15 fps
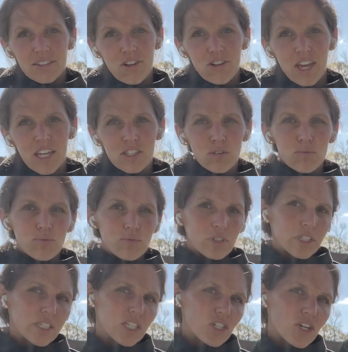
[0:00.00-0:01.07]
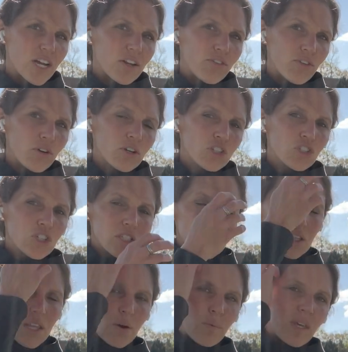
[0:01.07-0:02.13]
Okay, so really try to focus just
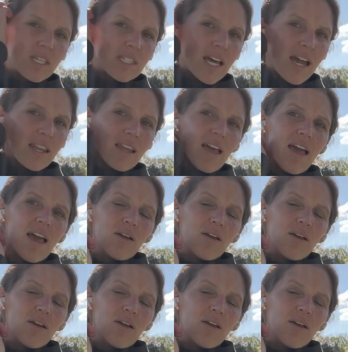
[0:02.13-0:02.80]
on that weak side.